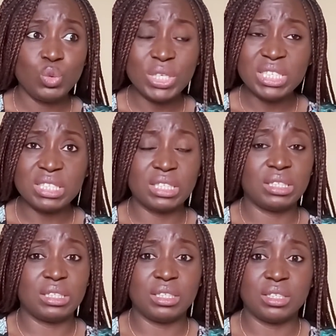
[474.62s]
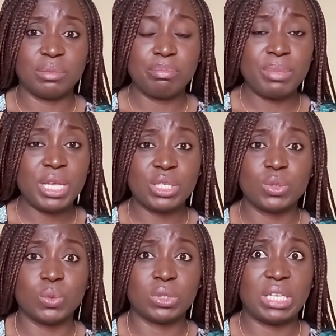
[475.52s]
2016,
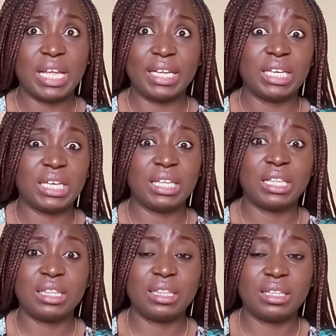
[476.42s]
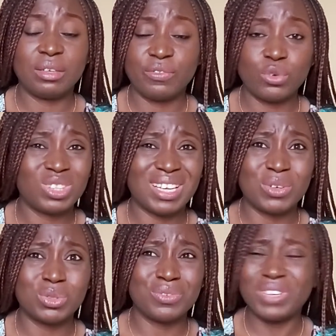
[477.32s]
maize was like
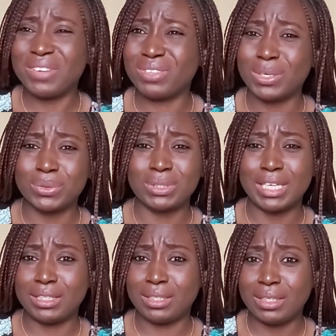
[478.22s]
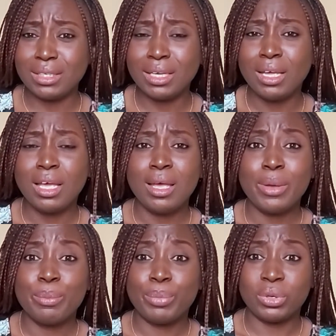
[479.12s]
4,000, 5,000, I think.
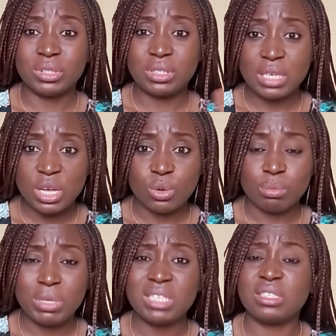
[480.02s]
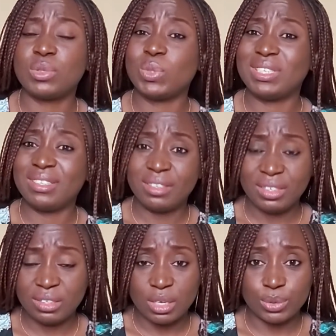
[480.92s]
But now, maize is
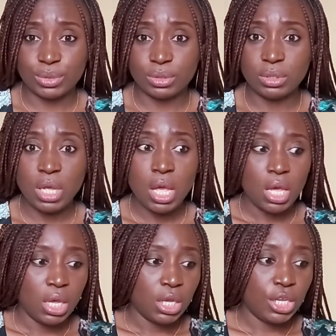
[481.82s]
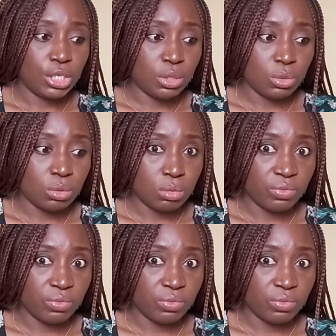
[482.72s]
23,000. In